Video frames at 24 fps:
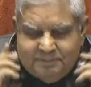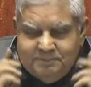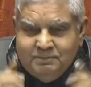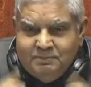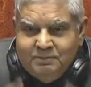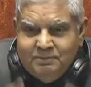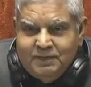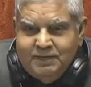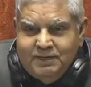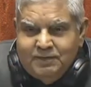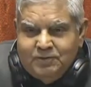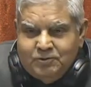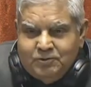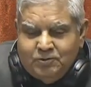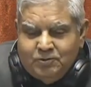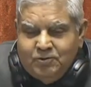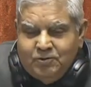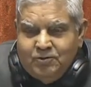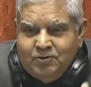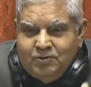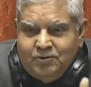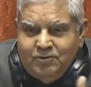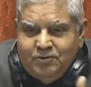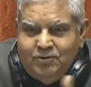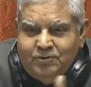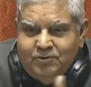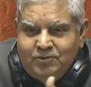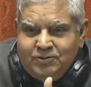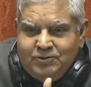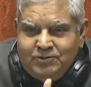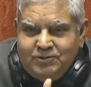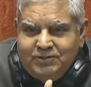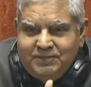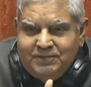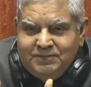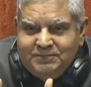So close
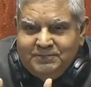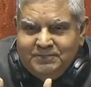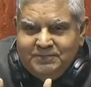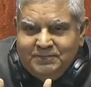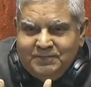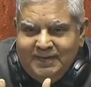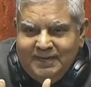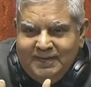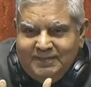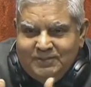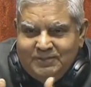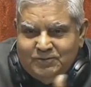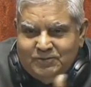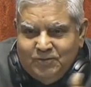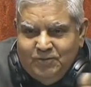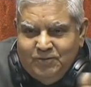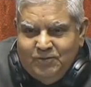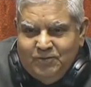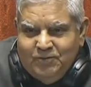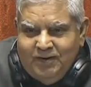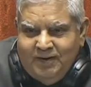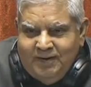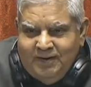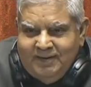and so far.